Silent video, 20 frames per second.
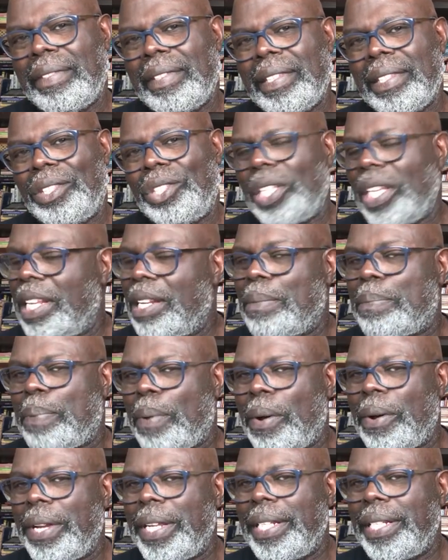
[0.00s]
See the
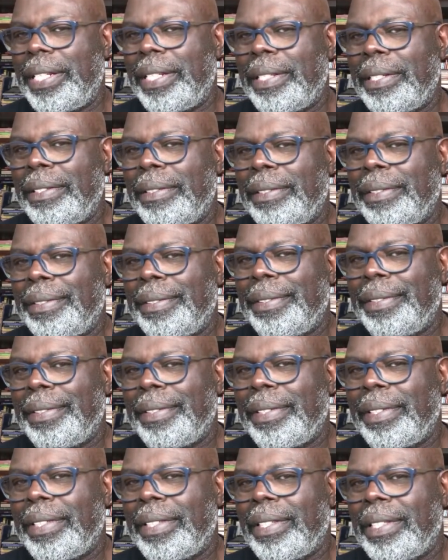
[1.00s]
point?
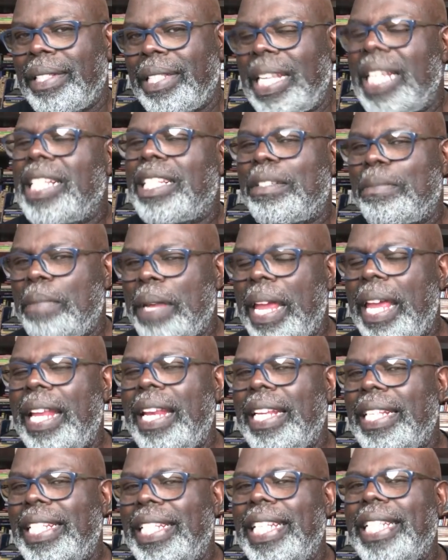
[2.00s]
This man
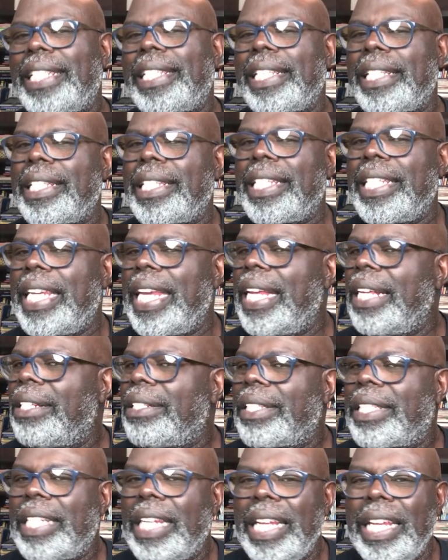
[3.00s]
is just as
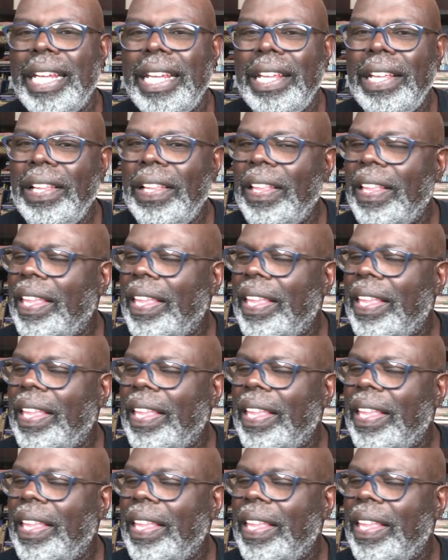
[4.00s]
guilty,